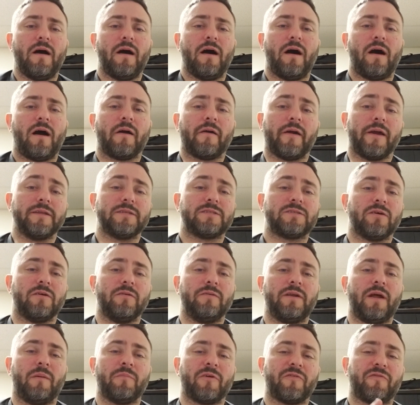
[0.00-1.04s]
All right, so
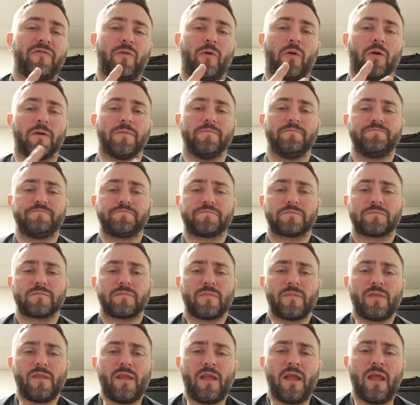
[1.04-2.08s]
number four,
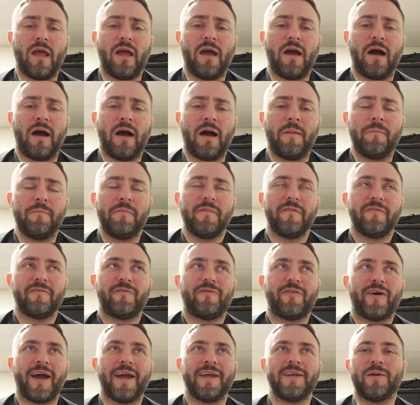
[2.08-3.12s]
um,
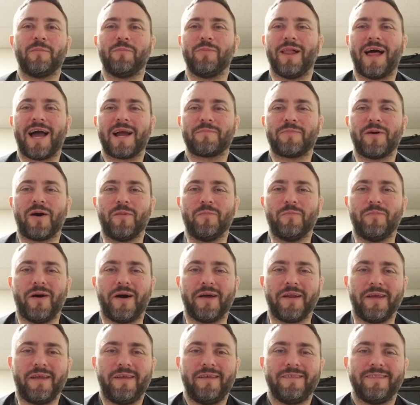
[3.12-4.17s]
find a black belt
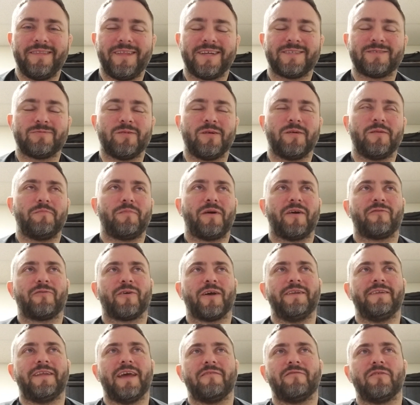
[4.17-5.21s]
buddy. That's what my
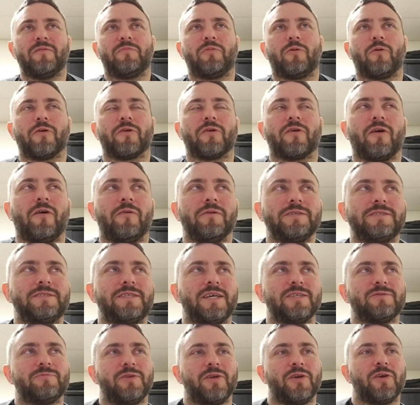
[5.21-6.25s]
friend David Porter always
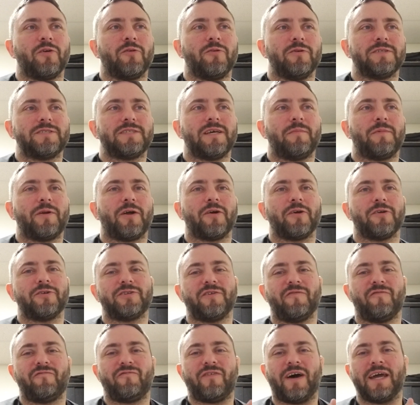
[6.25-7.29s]
says when you go to a seminar, you
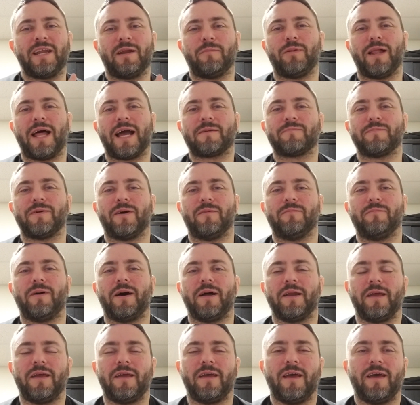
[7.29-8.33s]
should find a black belt
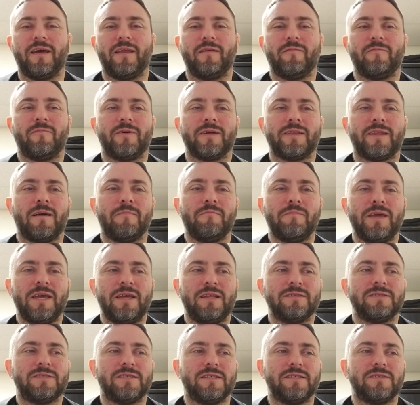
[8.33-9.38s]
buddy. And what that
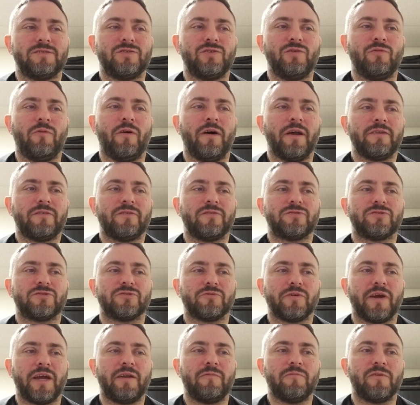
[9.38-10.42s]
means is you want to
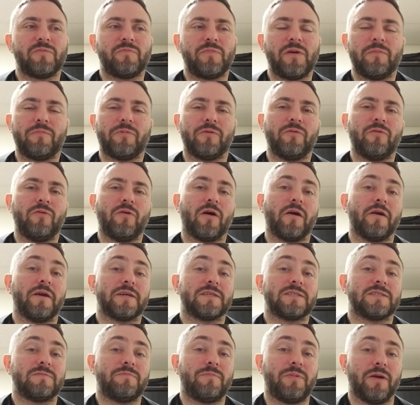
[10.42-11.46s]
train with people who are
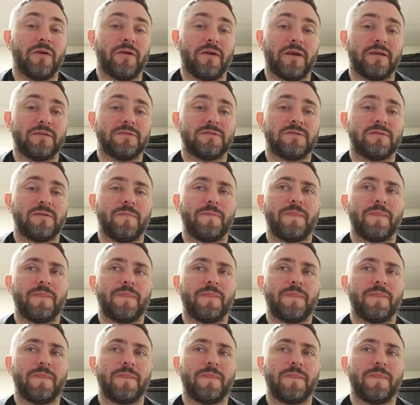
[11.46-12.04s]
experienced.